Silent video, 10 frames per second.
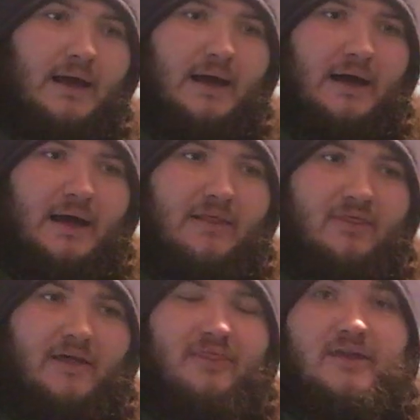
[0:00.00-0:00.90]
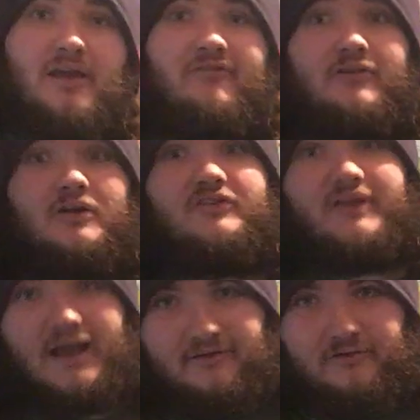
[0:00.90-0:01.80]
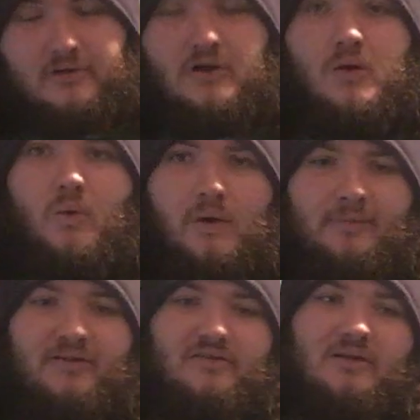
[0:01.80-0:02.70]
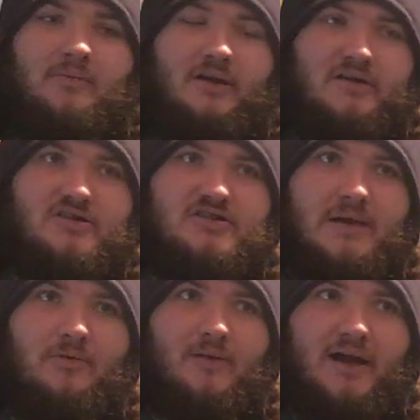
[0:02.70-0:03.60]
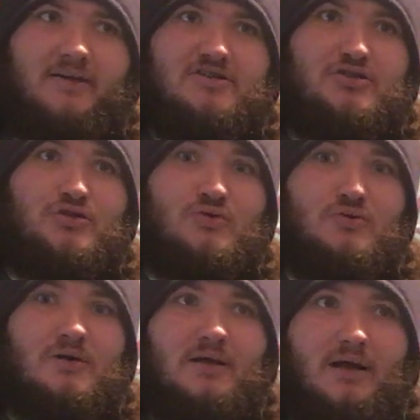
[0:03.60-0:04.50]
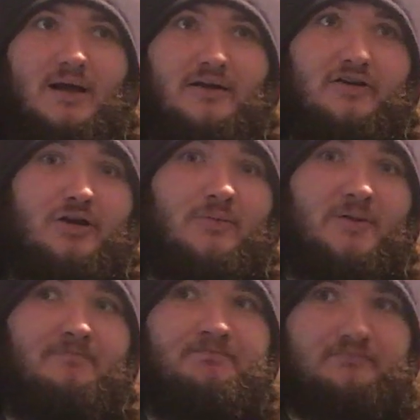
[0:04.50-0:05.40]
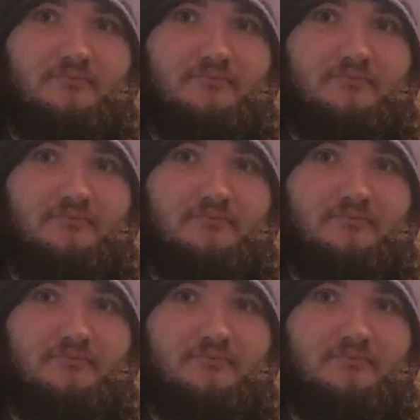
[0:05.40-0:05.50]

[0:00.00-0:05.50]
And then the first ever Women's Elimination Chamber match to determine